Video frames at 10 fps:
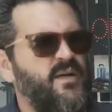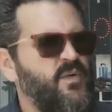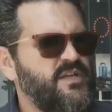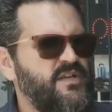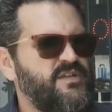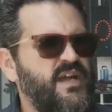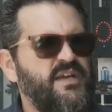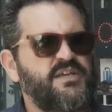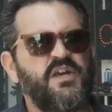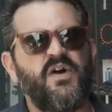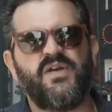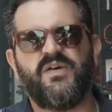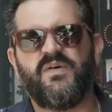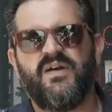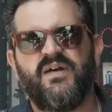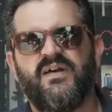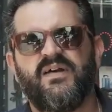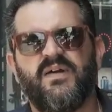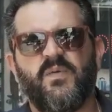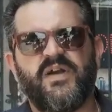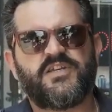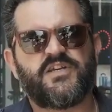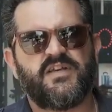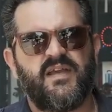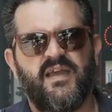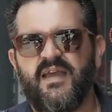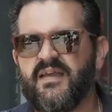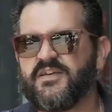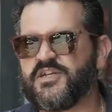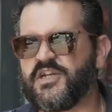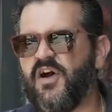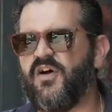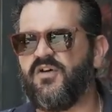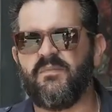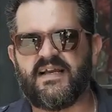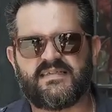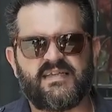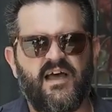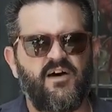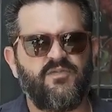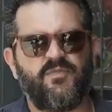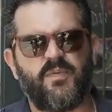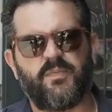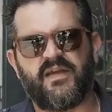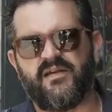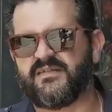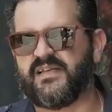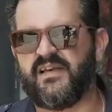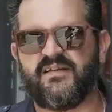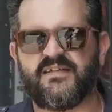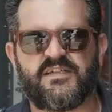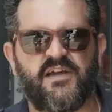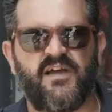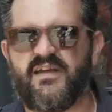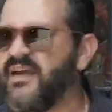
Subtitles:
which I'll try to show you, which showed myself, Pepin Garcia, and his son